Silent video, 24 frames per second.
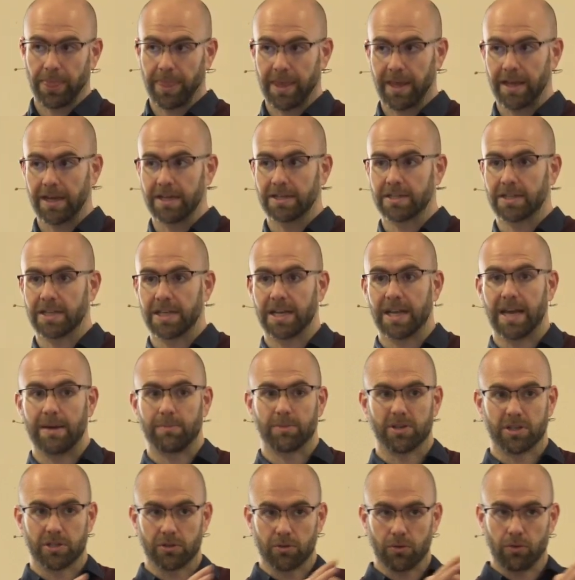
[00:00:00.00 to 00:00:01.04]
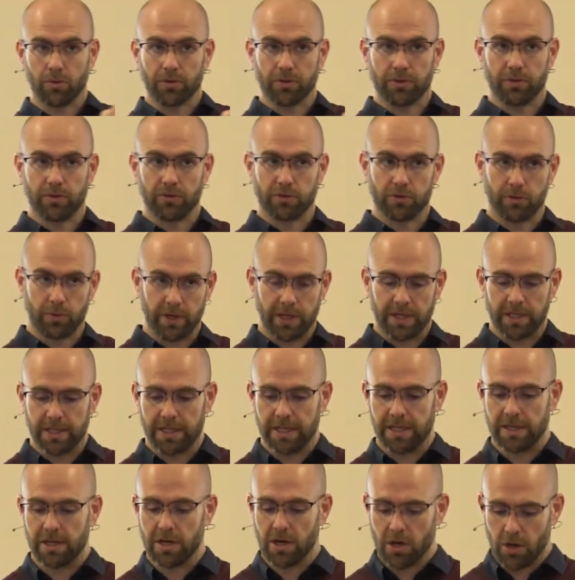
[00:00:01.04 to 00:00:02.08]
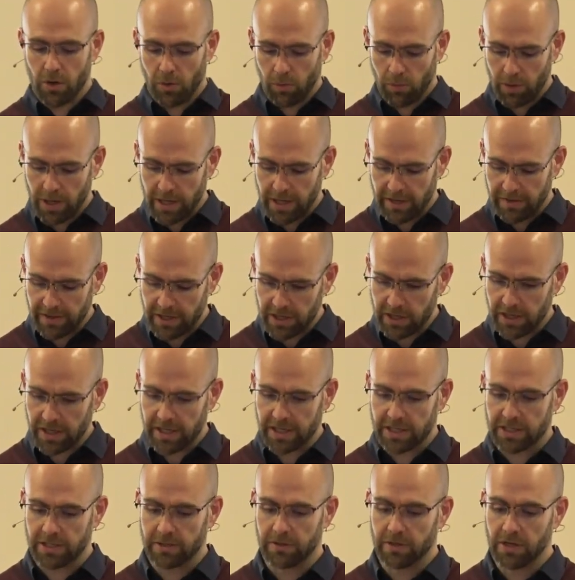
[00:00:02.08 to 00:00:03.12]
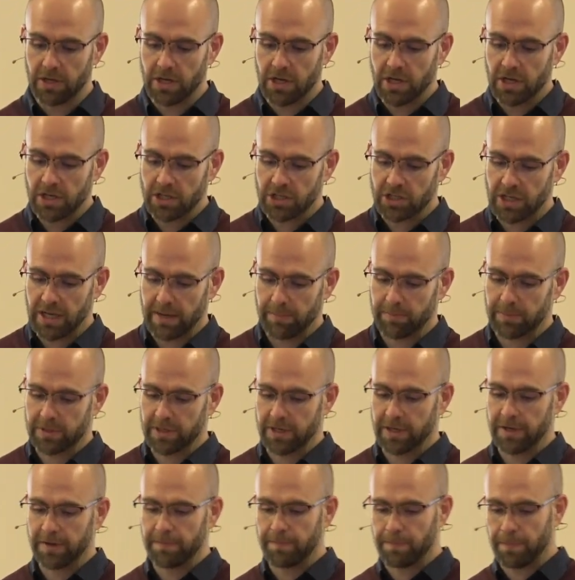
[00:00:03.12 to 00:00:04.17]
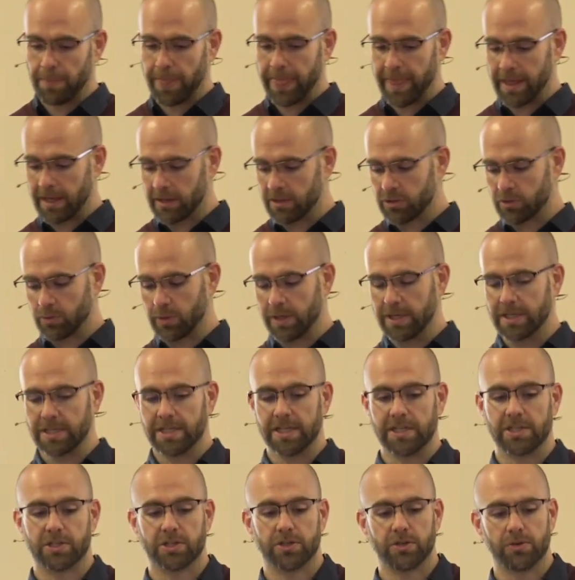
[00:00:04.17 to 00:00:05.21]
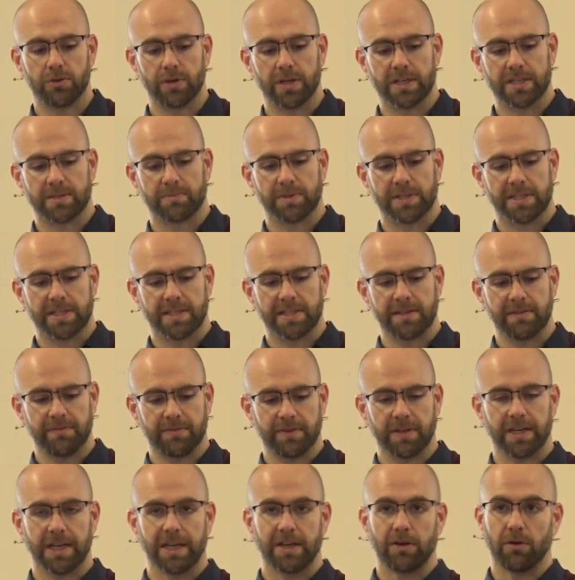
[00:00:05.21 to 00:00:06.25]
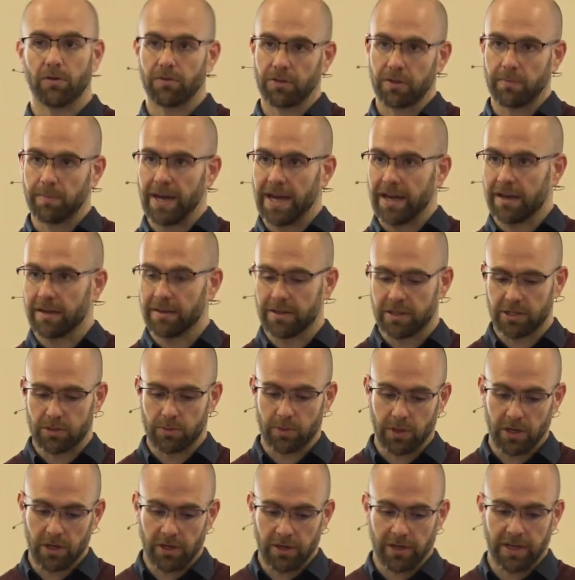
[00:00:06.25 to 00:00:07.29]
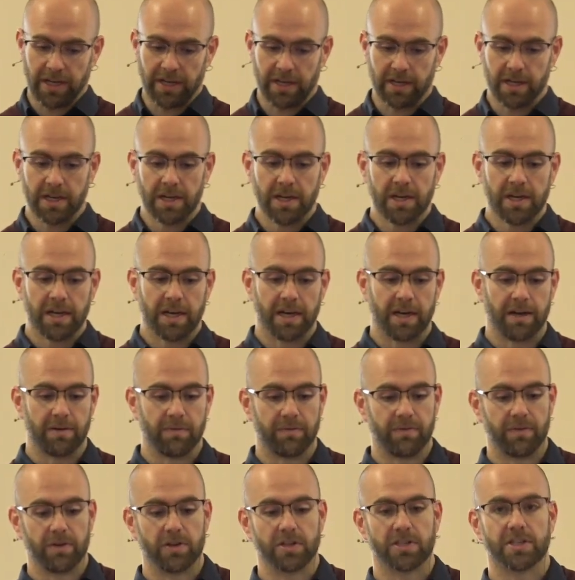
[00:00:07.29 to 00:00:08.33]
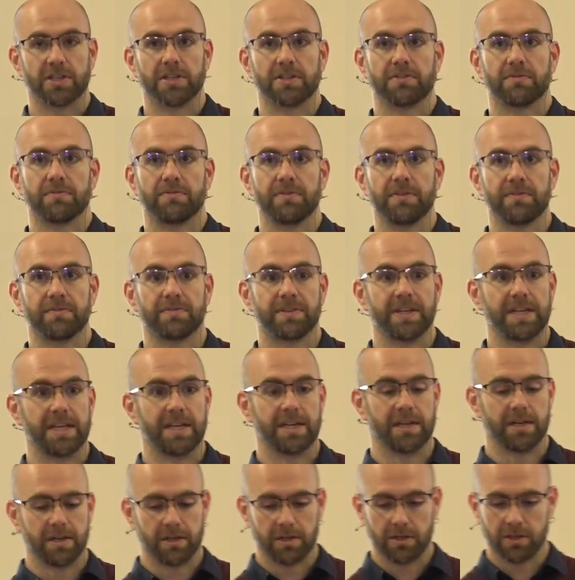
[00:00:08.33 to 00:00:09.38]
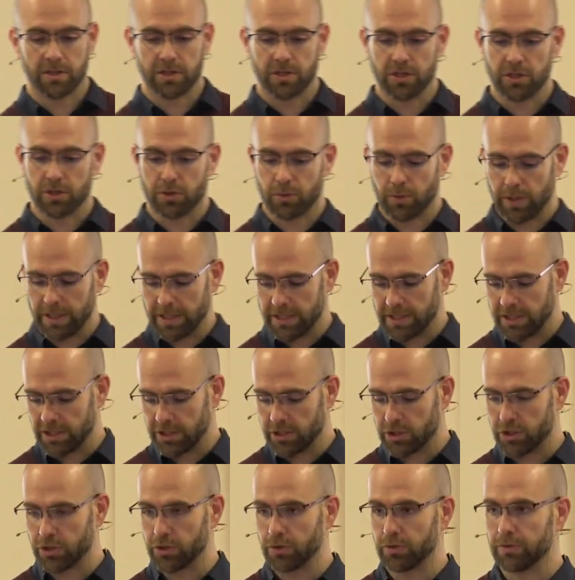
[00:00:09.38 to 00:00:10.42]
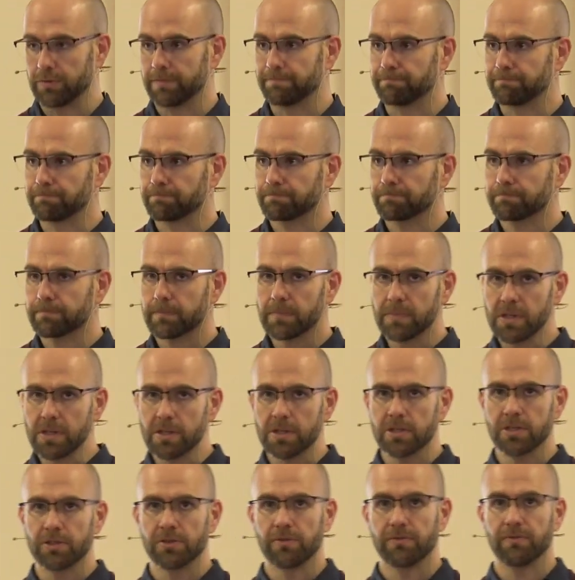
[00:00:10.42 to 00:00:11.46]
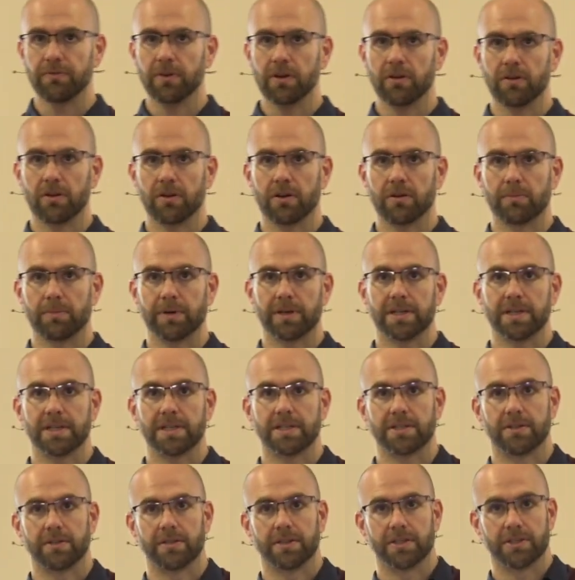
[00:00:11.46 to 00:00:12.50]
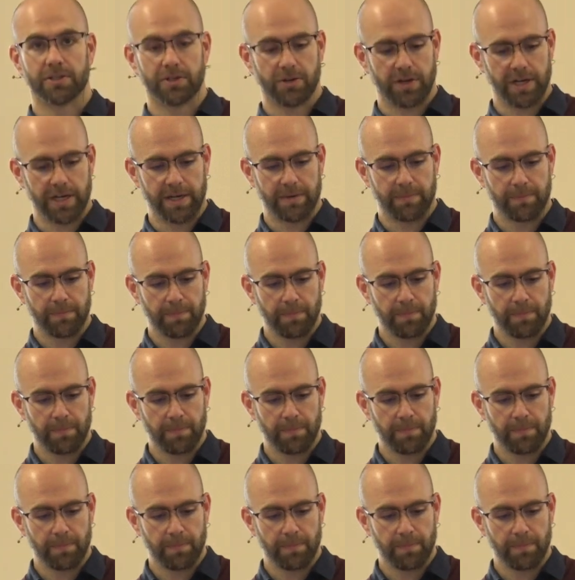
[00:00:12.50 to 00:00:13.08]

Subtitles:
Okay, so that happens all through 21, and then you get to chapter 22. And specifically off the back of this, we're going to look at verses 15 to 22. So follow along, but it is on the screen.